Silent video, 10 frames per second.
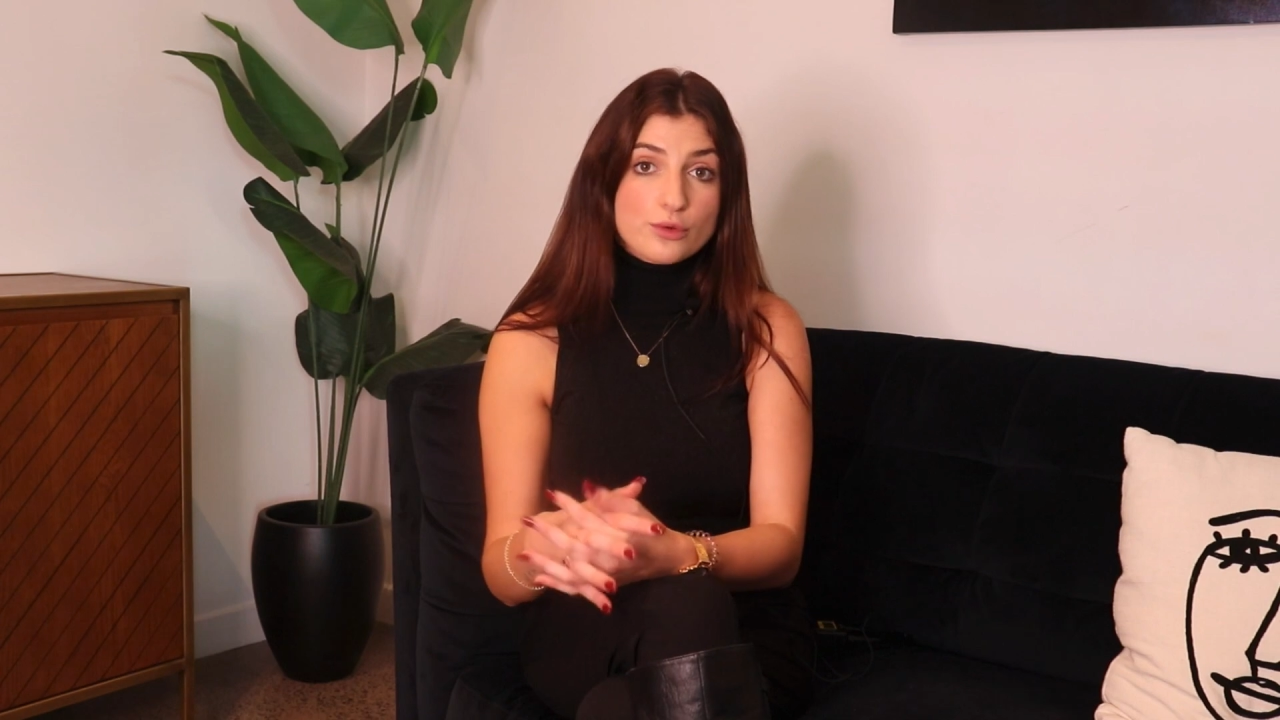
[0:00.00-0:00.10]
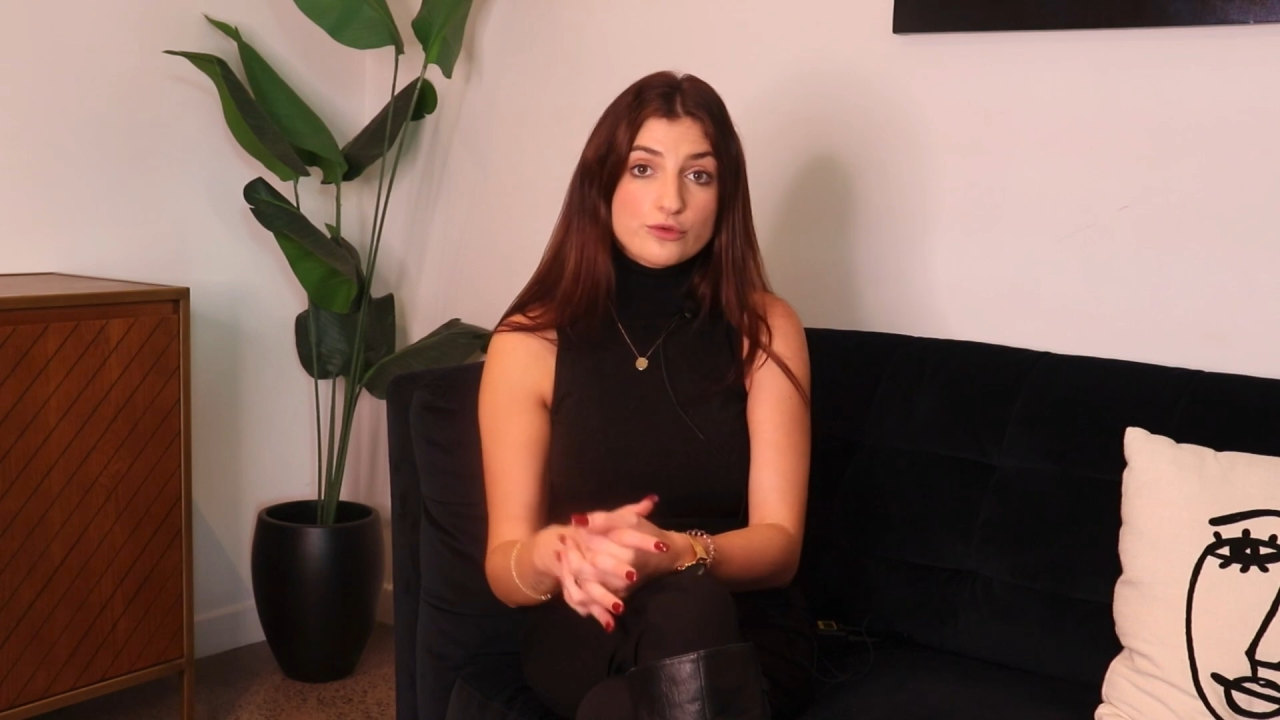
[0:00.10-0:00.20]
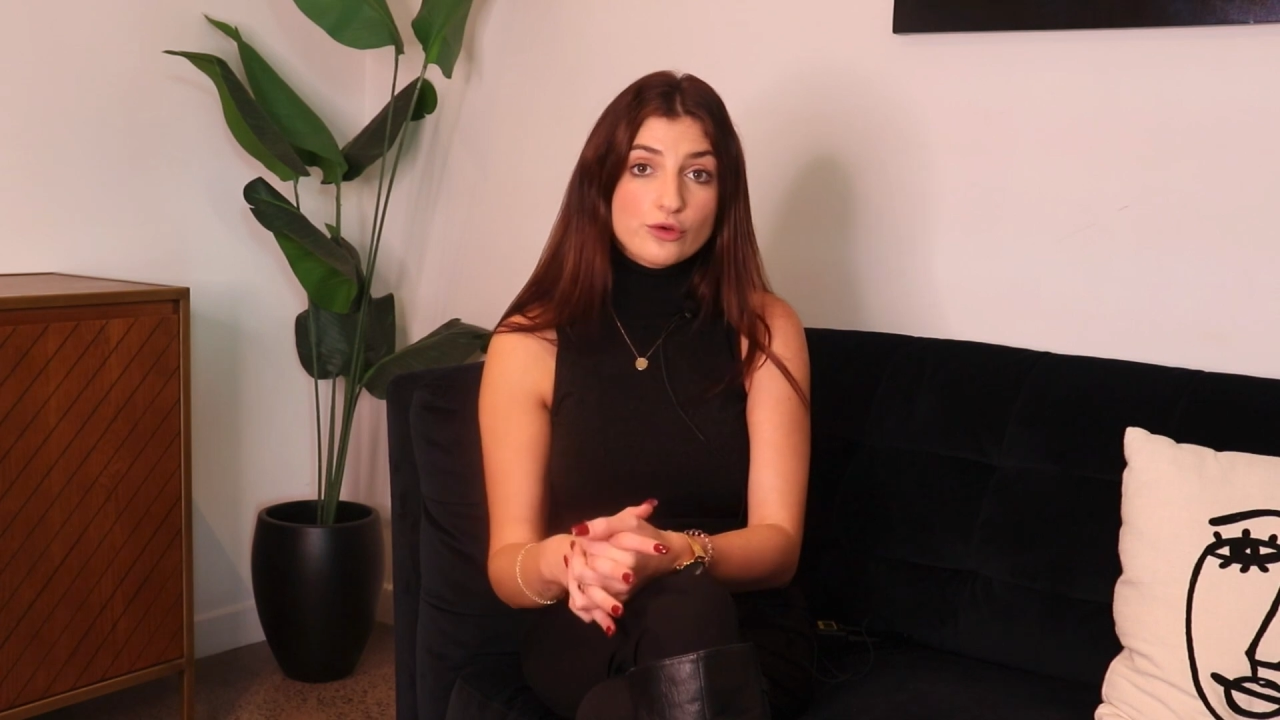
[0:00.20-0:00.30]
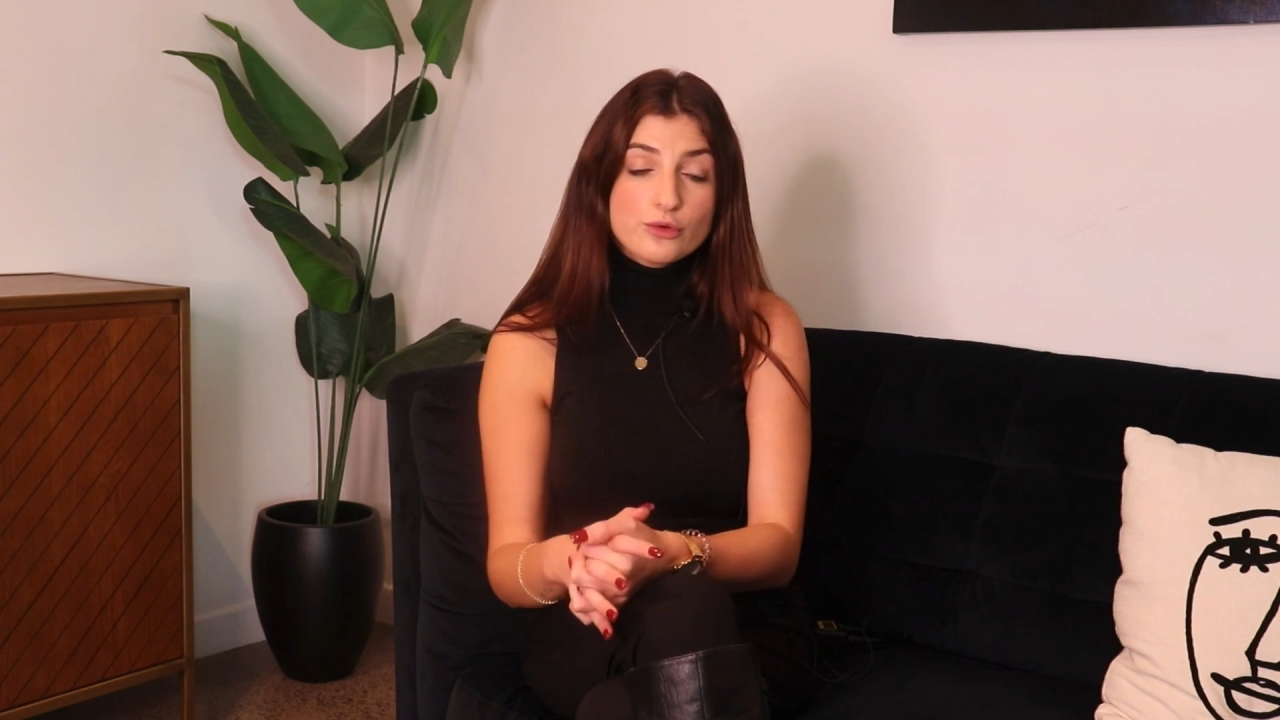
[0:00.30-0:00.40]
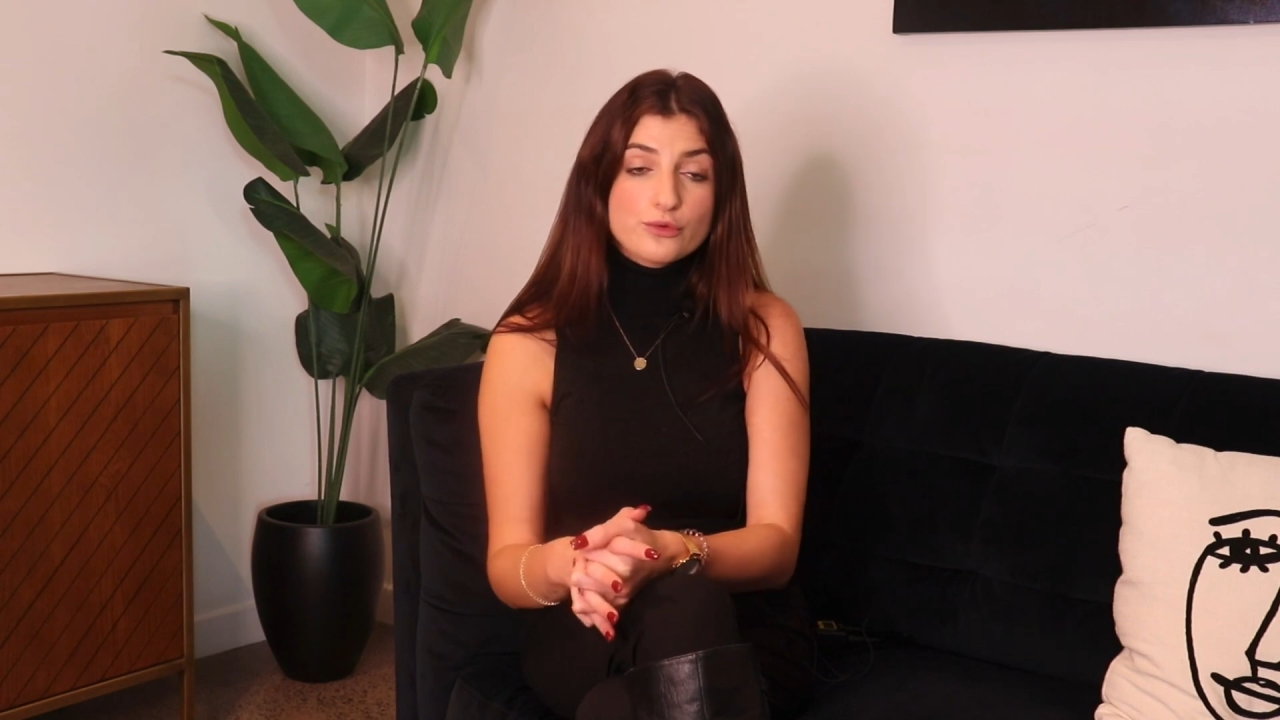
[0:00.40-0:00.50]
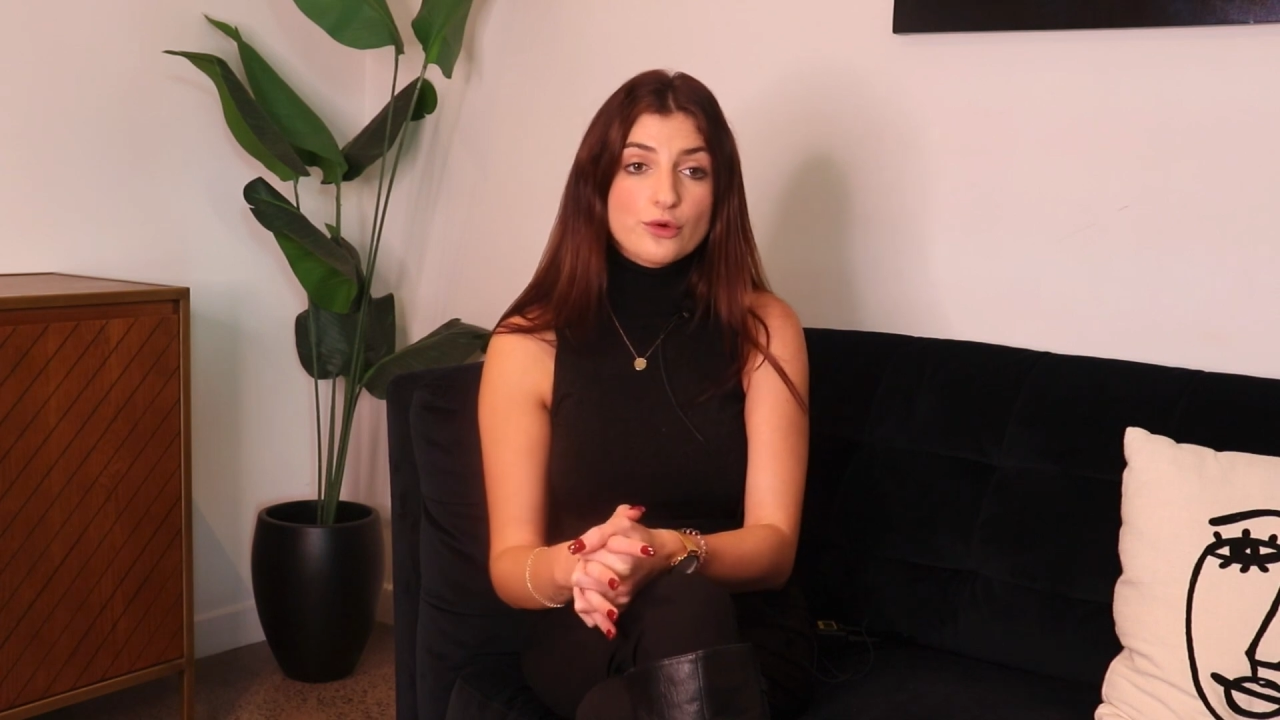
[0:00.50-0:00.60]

through to.